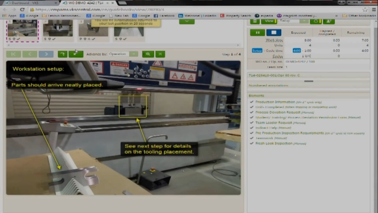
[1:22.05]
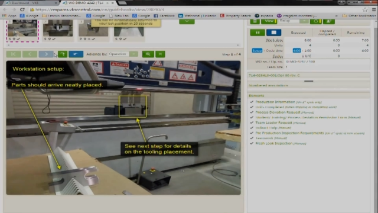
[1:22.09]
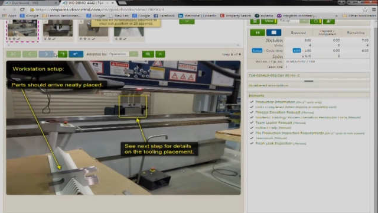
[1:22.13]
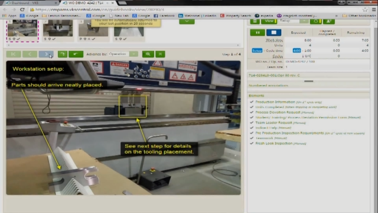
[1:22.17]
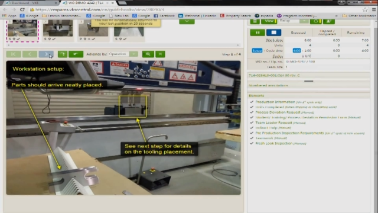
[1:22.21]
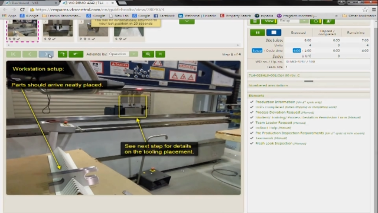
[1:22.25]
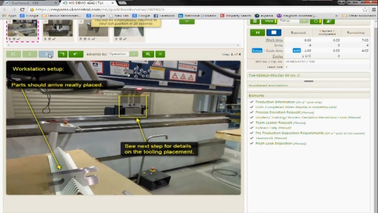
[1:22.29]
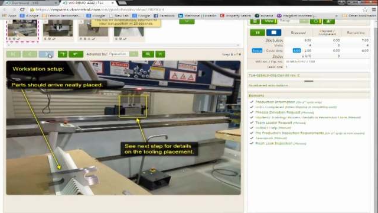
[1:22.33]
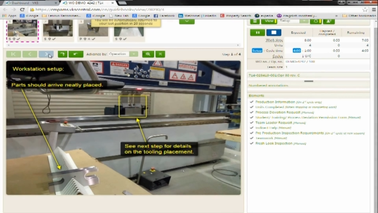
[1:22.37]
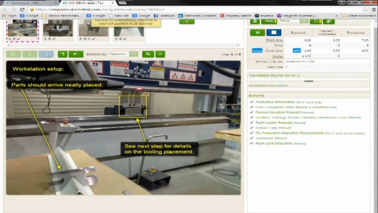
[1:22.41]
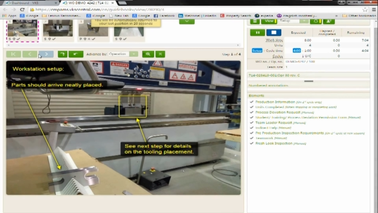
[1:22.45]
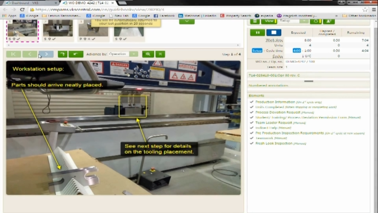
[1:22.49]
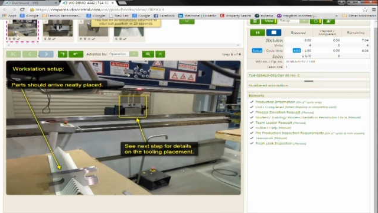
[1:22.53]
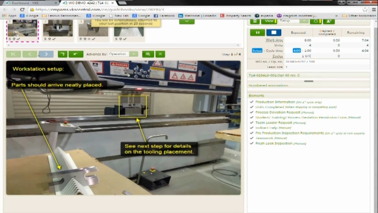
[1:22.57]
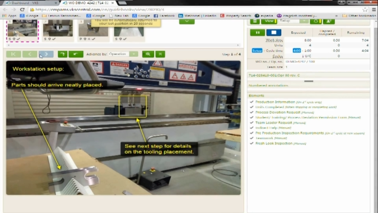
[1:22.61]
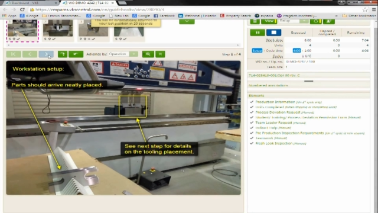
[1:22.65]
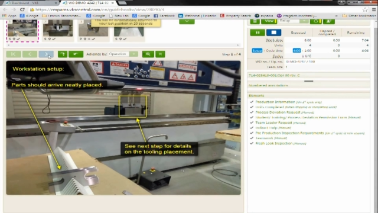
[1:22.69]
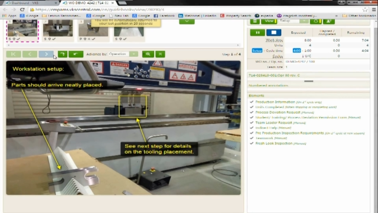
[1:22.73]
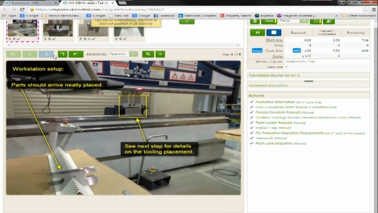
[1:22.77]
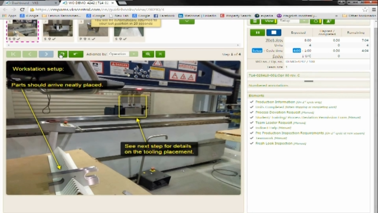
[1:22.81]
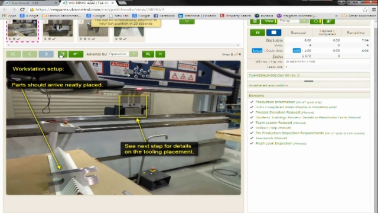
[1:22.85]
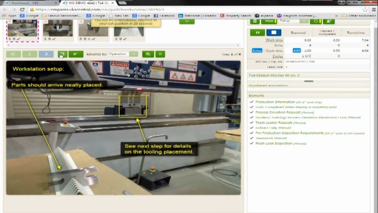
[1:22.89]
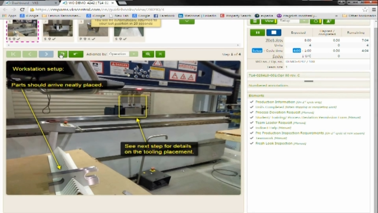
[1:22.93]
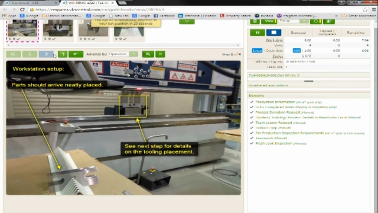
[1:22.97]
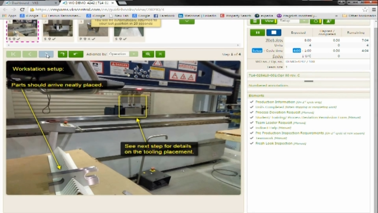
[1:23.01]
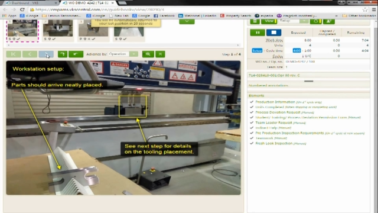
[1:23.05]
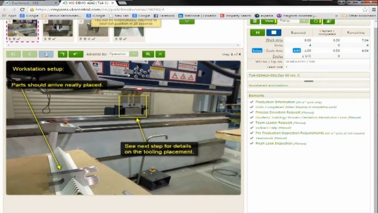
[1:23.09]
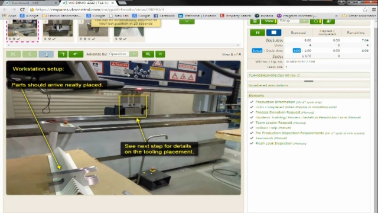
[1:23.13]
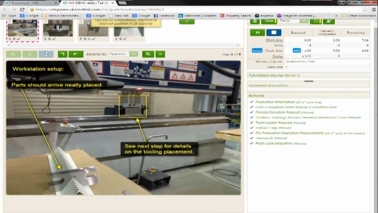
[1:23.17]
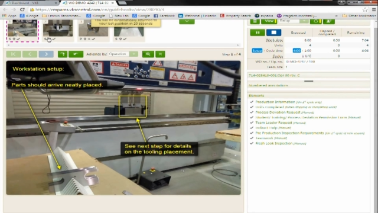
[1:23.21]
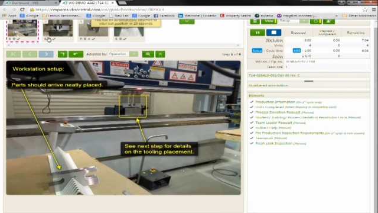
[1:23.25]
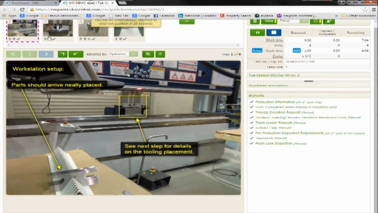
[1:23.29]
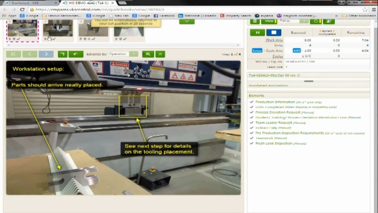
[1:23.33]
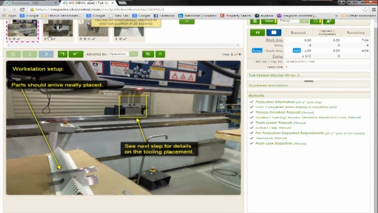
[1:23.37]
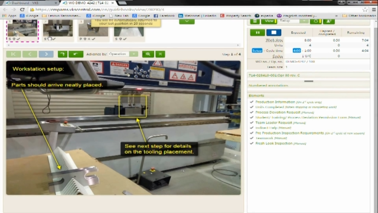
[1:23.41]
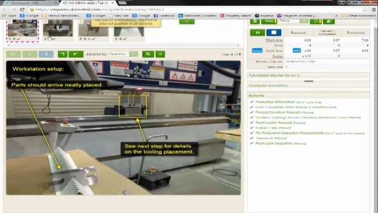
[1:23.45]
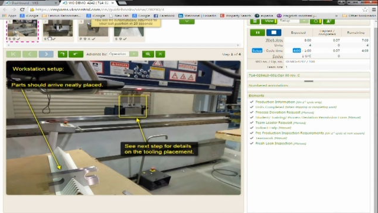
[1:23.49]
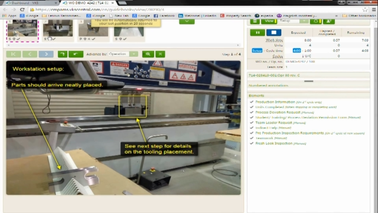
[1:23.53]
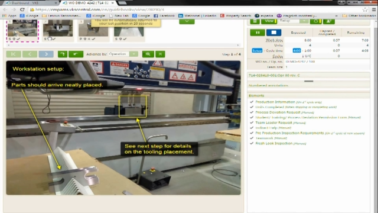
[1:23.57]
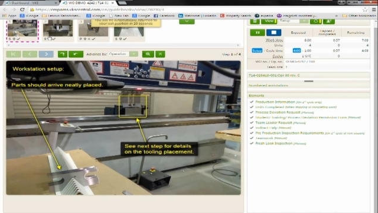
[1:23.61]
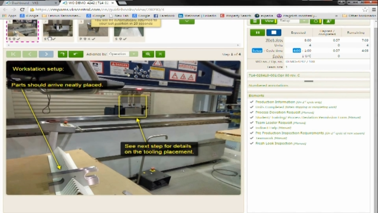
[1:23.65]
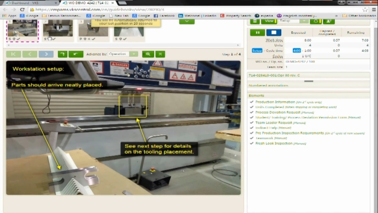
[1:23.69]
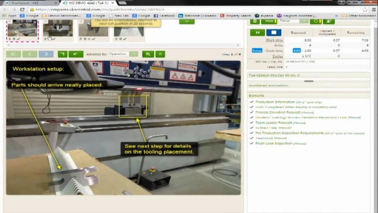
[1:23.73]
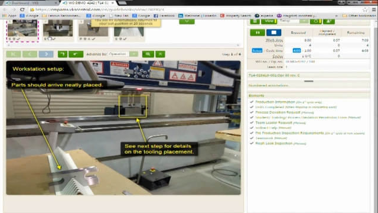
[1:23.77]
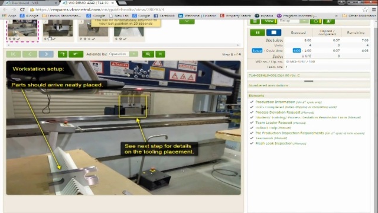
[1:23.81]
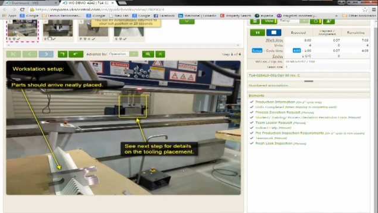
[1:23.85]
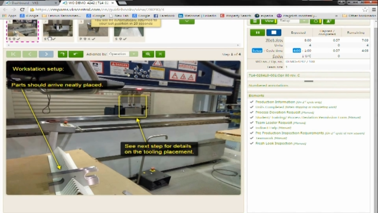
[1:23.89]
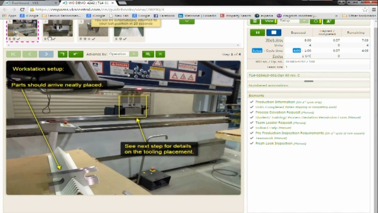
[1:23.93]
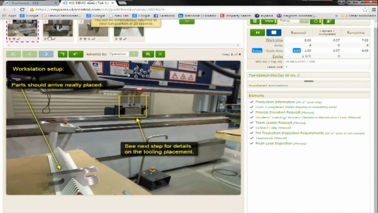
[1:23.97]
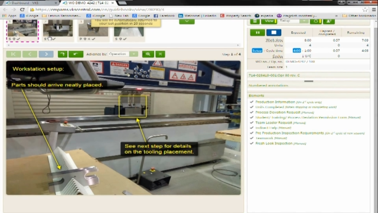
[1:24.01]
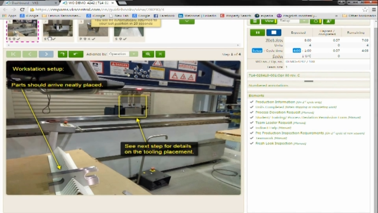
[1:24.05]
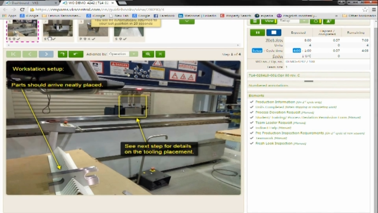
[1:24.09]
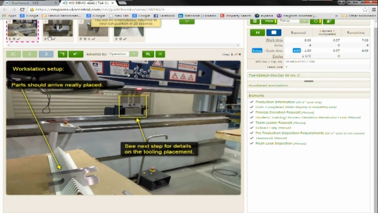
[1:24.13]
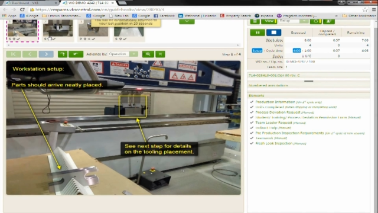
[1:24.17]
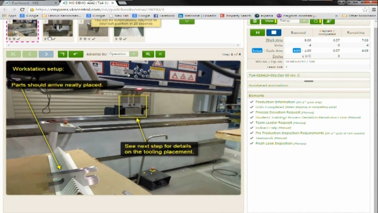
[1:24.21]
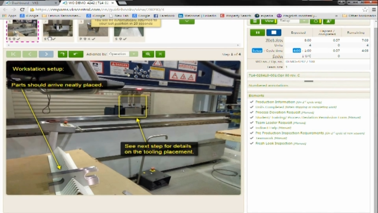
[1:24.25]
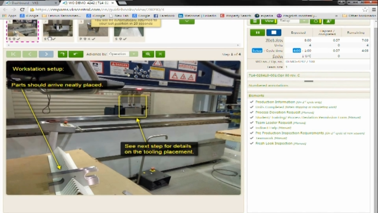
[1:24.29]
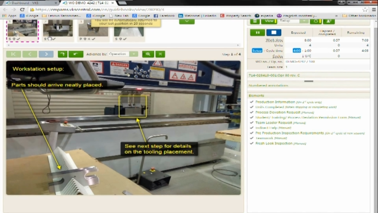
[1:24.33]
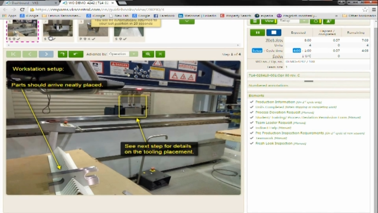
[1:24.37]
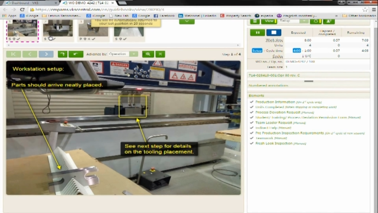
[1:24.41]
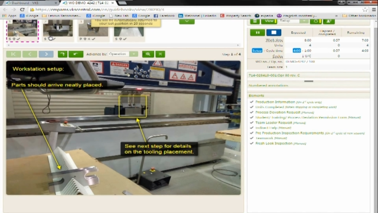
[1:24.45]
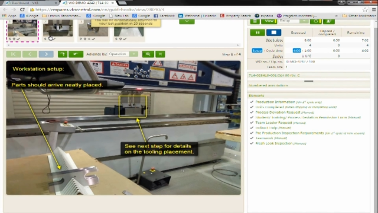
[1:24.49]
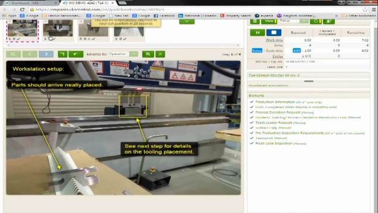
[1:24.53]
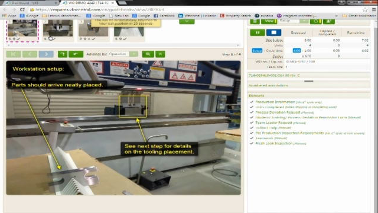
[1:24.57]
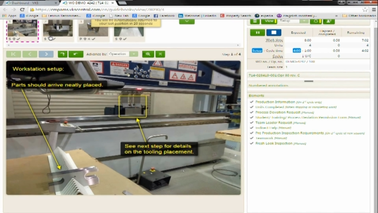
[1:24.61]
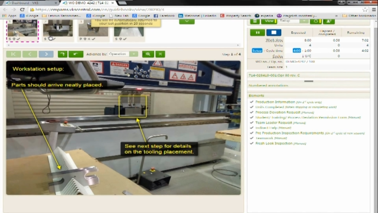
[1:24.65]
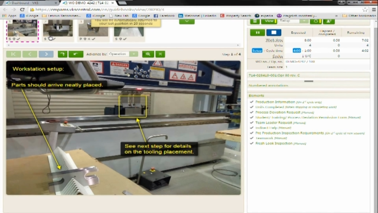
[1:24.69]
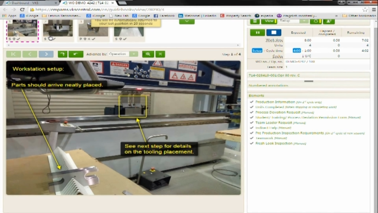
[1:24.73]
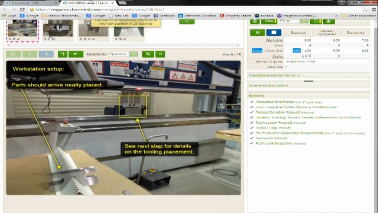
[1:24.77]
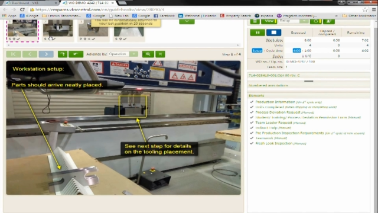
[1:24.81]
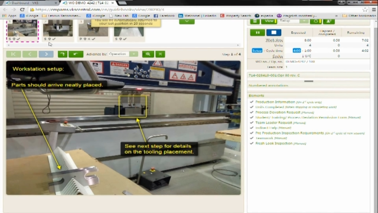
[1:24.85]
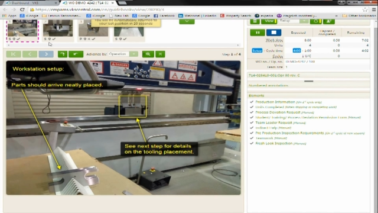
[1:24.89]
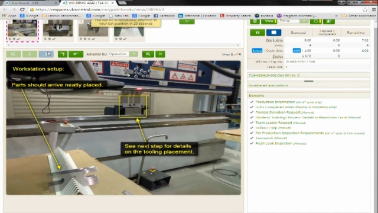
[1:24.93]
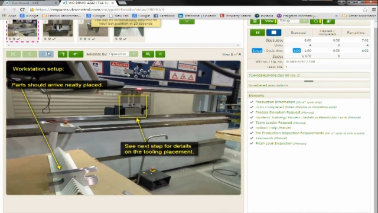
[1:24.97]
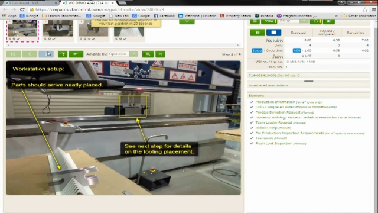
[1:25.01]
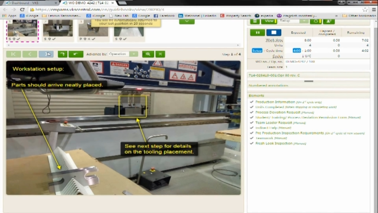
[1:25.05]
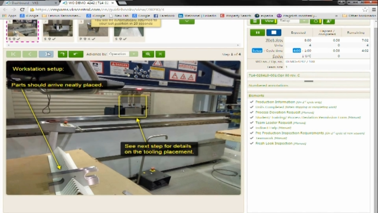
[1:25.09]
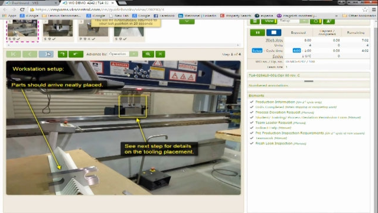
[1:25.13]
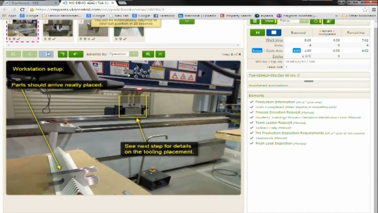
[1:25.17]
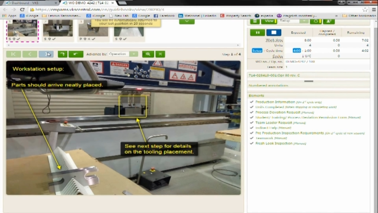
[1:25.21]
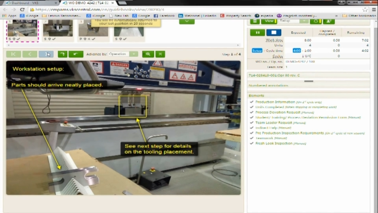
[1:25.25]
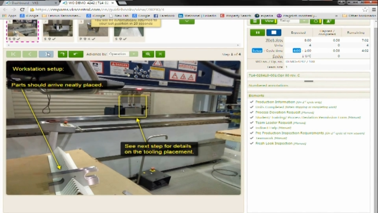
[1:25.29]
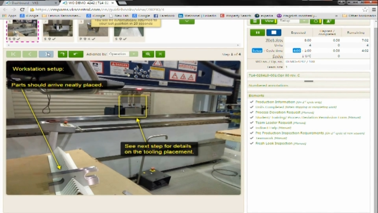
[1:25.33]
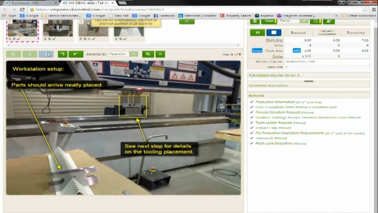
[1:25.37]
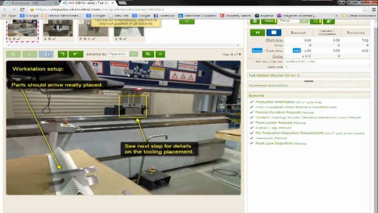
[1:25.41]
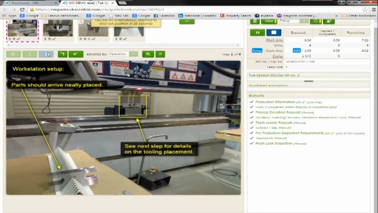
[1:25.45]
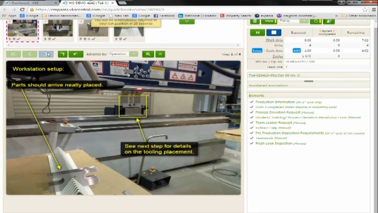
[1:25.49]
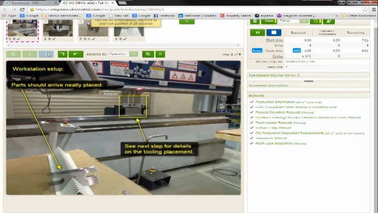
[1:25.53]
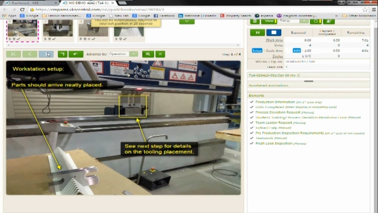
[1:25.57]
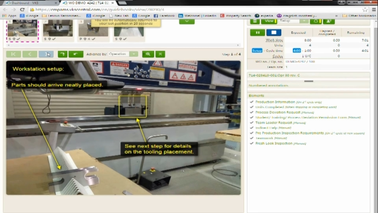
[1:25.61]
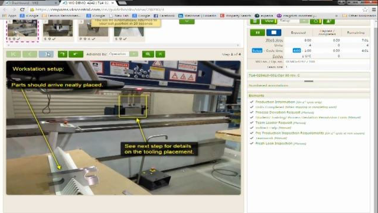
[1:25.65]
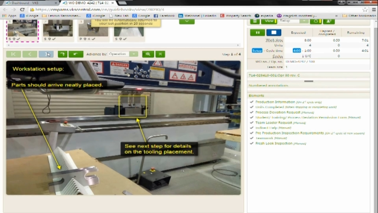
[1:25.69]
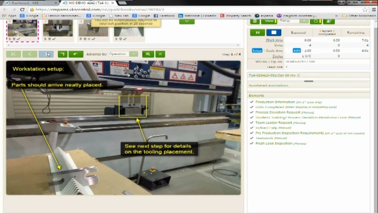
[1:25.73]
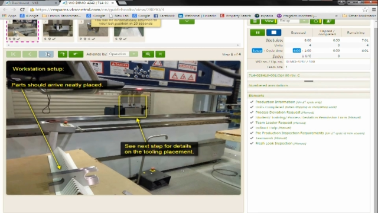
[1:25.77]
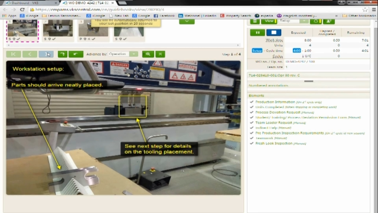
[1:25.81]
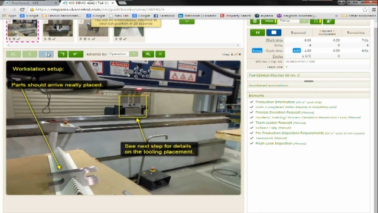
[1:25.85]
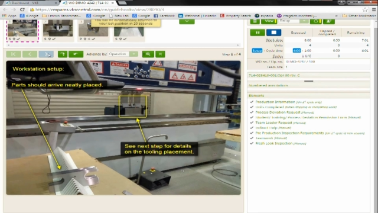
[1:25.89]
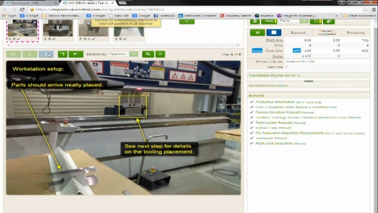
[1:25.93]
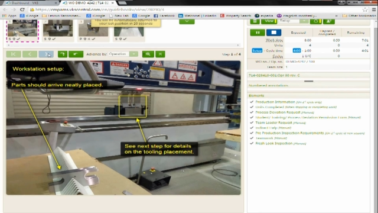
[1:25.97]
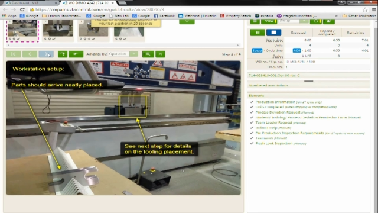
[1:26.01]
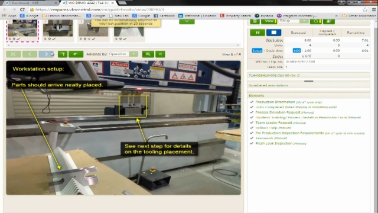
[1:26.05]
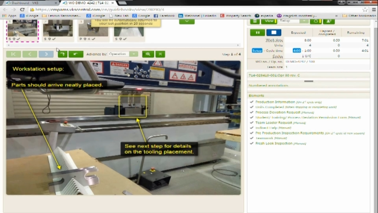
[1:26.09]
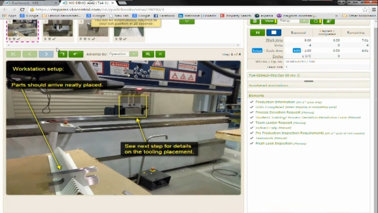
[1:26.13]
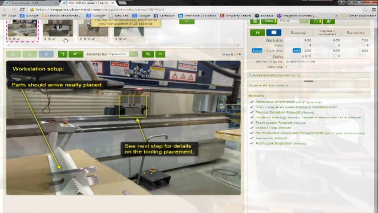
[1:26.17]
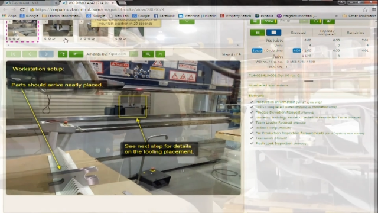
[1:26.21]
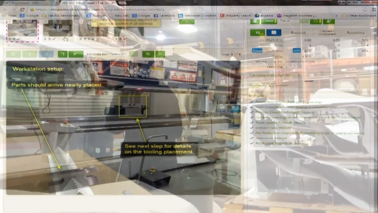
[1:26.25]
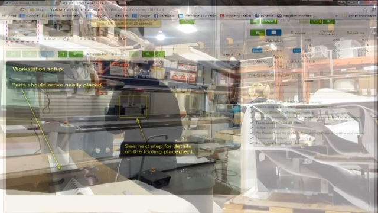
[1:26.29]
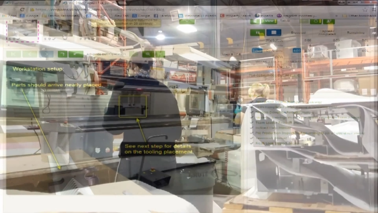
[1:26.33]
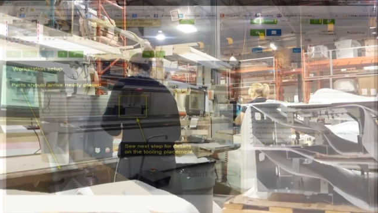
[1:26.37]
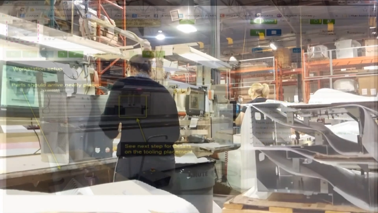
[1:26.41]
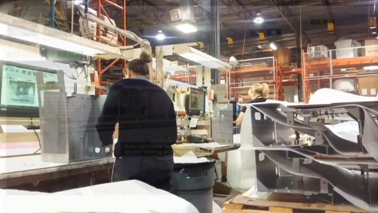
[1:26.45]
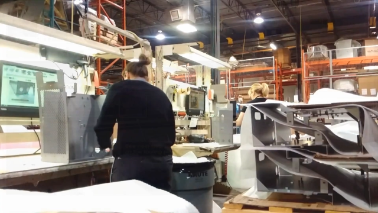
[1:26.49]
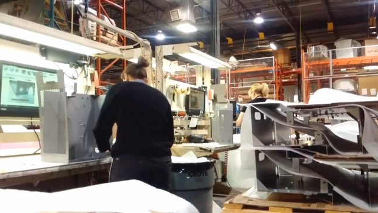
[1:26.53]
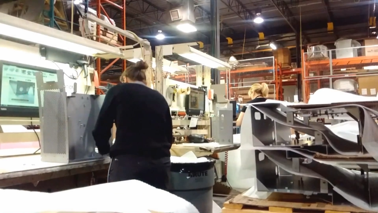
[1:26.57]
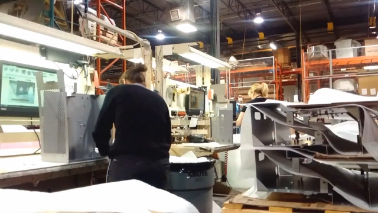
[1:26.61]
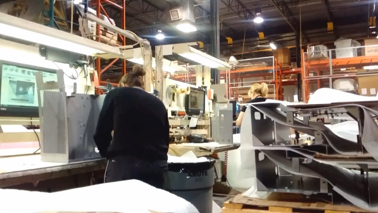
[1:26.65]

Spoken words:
[unreadable: no face in view]